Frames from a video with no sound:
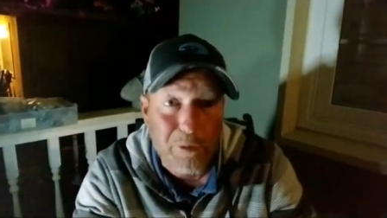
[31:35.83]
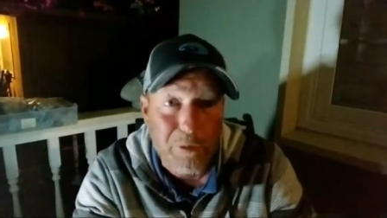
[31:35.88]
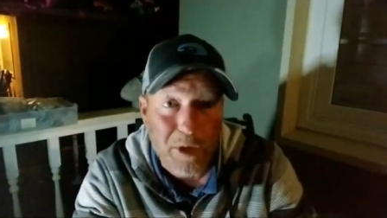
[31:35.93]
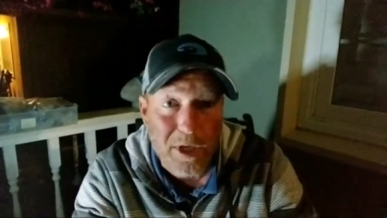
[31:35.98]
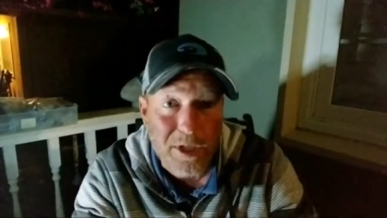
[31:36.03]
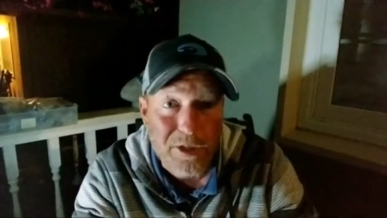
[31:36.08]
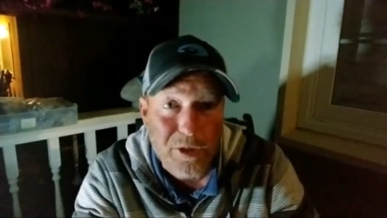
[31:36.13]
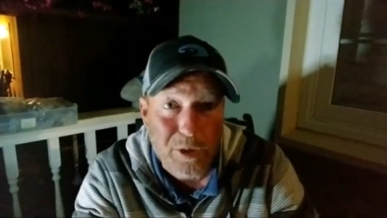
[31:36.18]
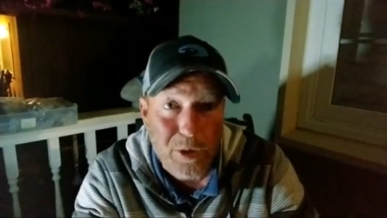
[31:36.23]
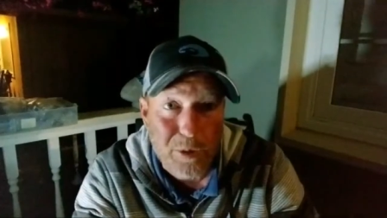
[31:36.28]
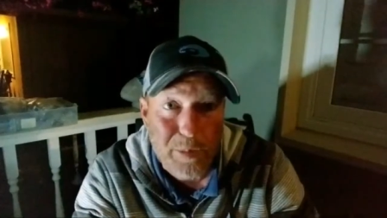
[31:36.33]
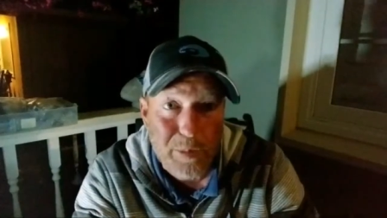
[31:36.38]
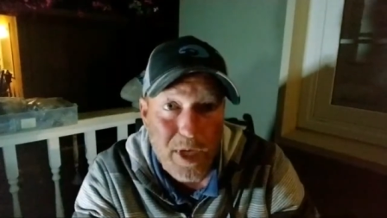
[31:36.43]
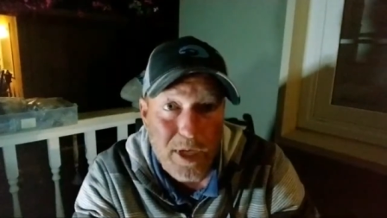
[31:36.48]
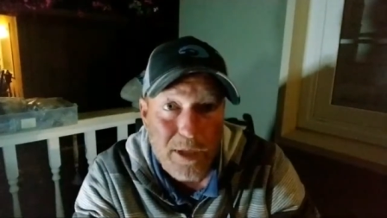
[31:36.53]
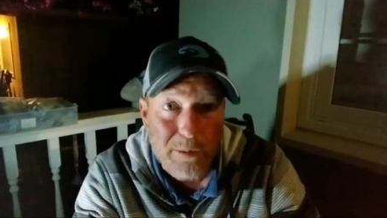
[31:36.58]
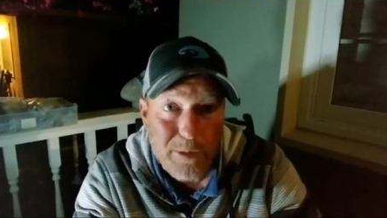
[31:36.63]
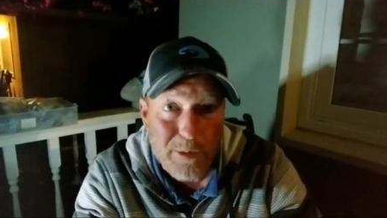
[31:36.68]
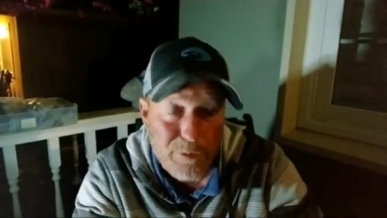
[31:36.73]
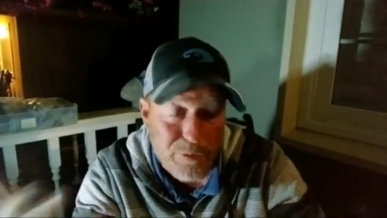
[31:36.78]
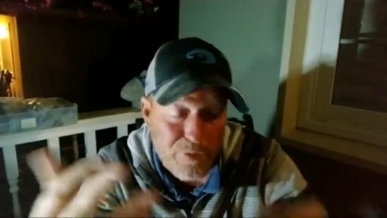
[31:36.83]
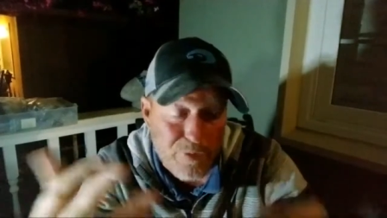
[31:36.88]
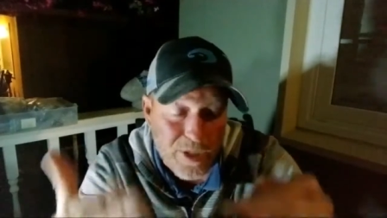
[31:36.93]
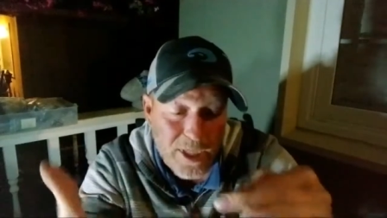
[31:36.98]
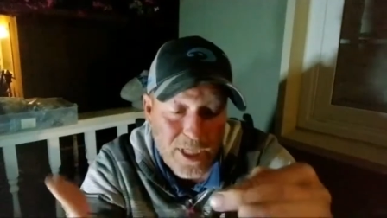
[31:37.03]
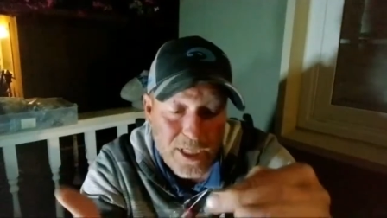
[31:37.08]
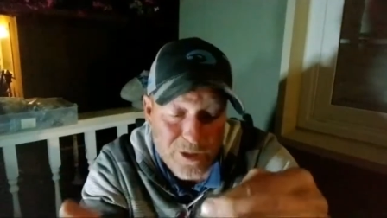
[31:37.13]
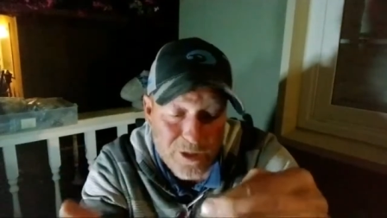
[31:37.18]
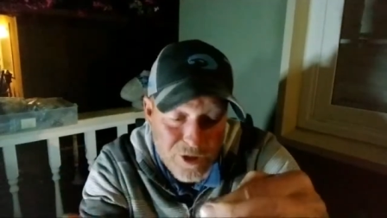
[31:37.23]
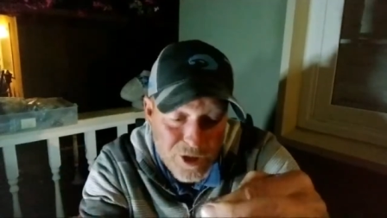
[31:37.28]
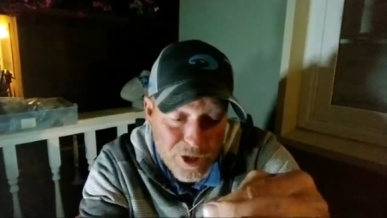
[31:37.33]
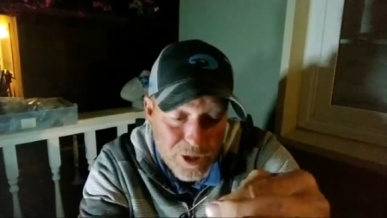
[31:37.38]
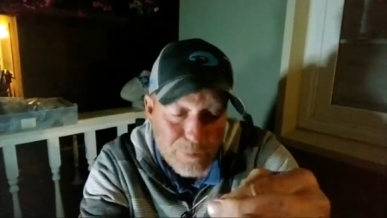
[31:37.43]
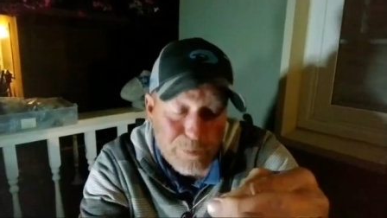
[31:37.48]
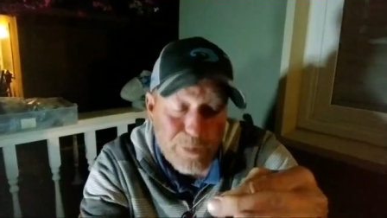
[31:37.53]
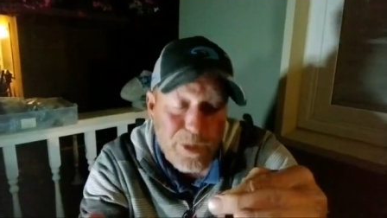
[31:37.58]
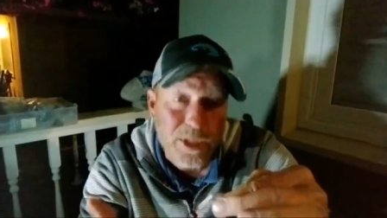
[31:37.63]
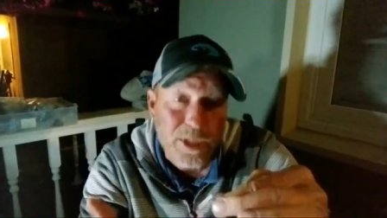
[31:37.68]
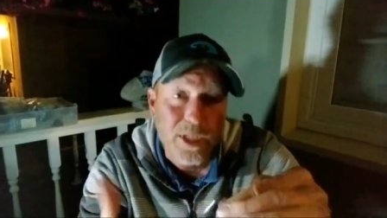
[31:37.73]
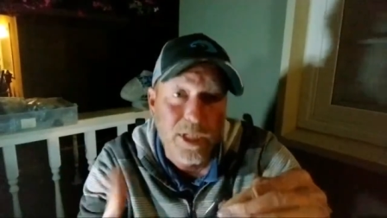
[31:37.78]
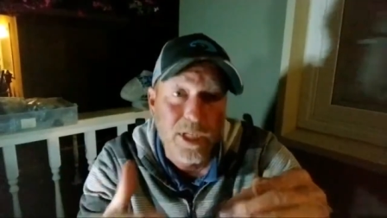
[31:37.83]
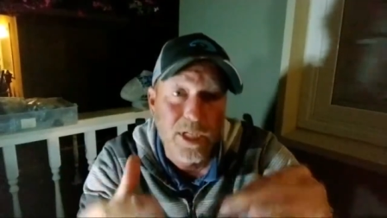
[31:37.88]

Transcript: rust show up on them, even if they get chipped.